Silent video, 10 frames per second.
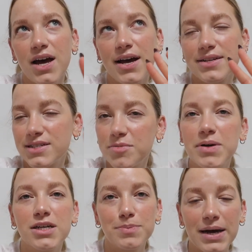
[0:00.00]
as to
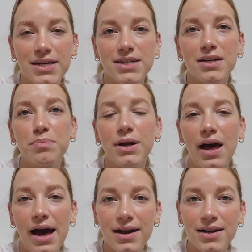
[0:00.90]
be expected, but
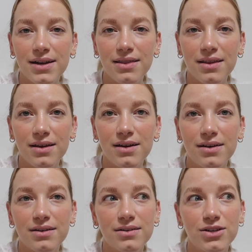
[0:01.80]
add in the